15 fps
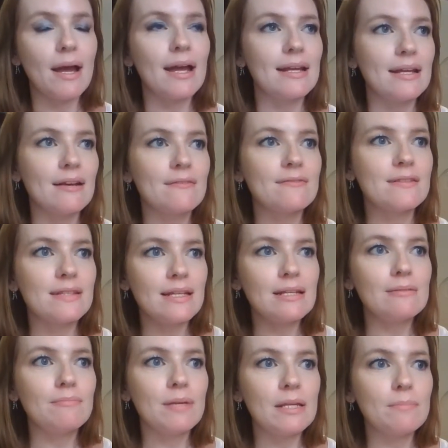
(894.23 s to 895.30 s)
I have
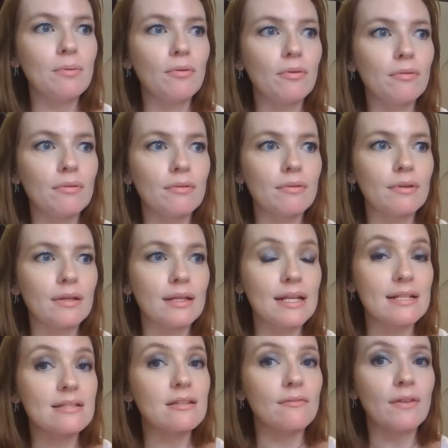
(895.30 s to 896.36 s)
seen people
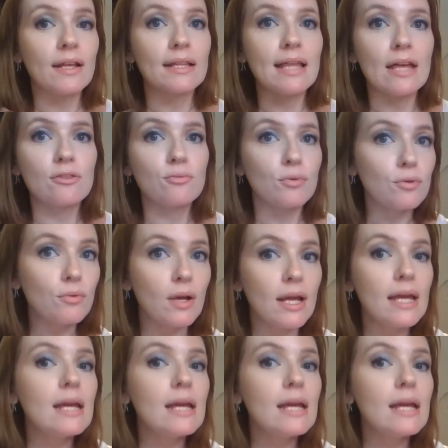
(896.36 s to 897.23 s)
get stuff like that through,